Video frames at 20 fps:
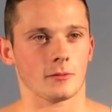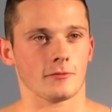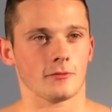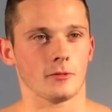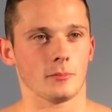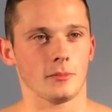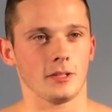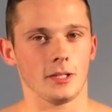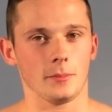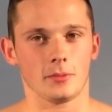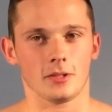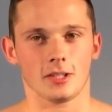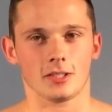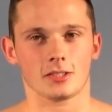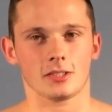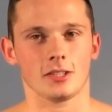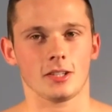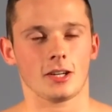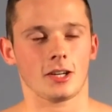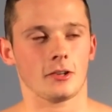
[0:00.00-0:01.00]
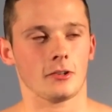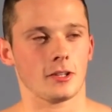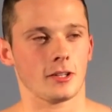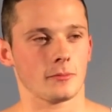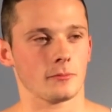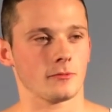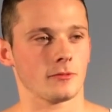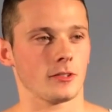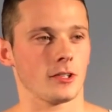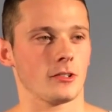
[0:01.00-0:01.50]
for me personally, I
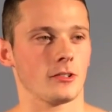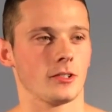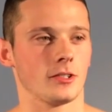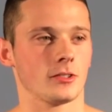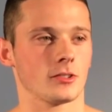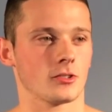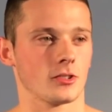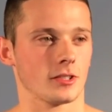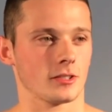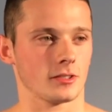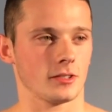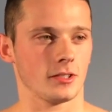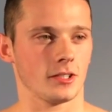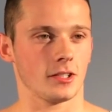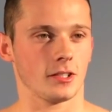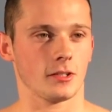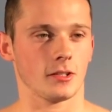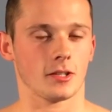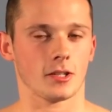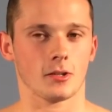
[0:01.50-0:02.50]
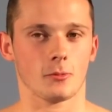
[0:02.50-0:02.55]
am very interested in uh,